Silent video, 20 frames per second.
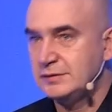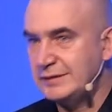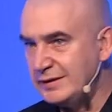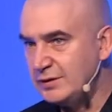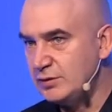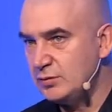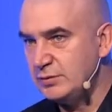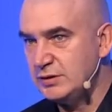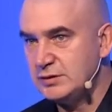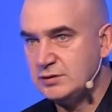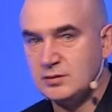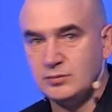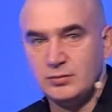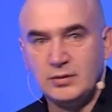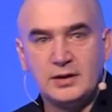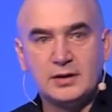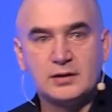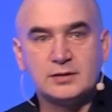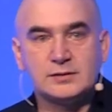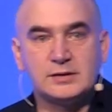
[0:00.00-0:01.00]
Thank you, Mr.
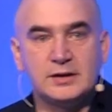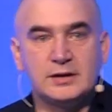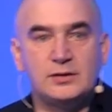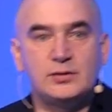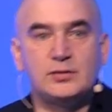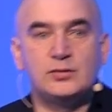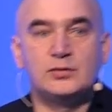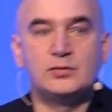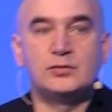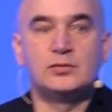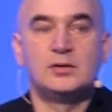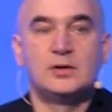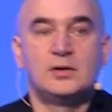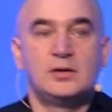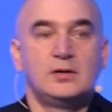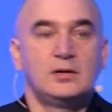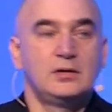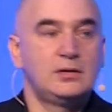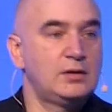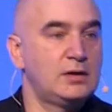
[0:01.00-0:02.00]
Mayor. Thank you,
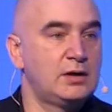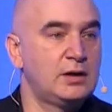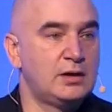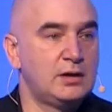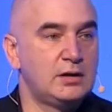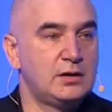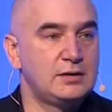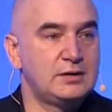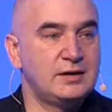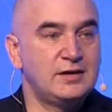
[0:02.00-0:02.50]
uh,